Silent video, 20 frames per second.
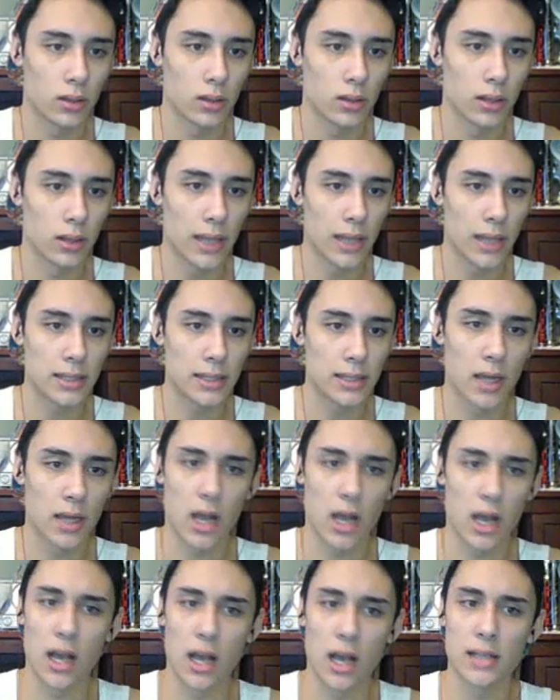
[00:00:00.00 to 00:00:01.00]
let
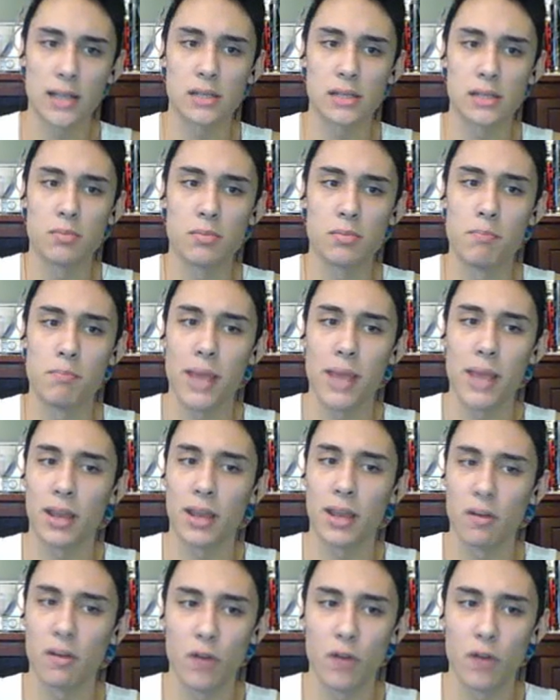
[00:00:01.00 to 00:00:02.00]
us
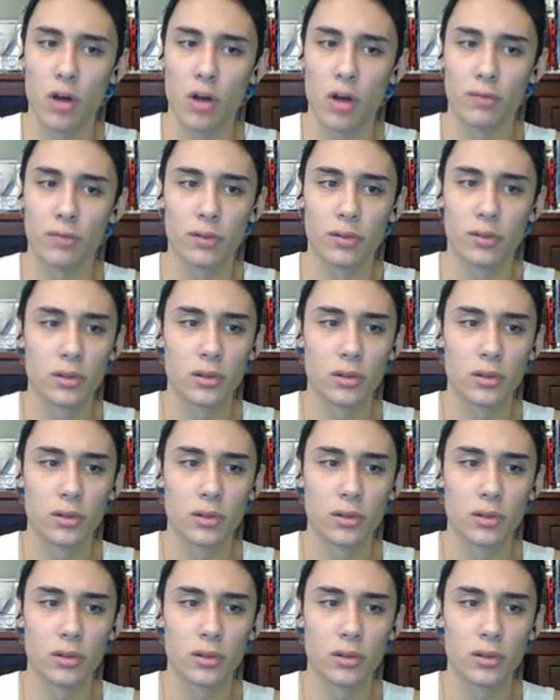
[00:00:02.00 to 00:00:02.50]
Mega Evolve.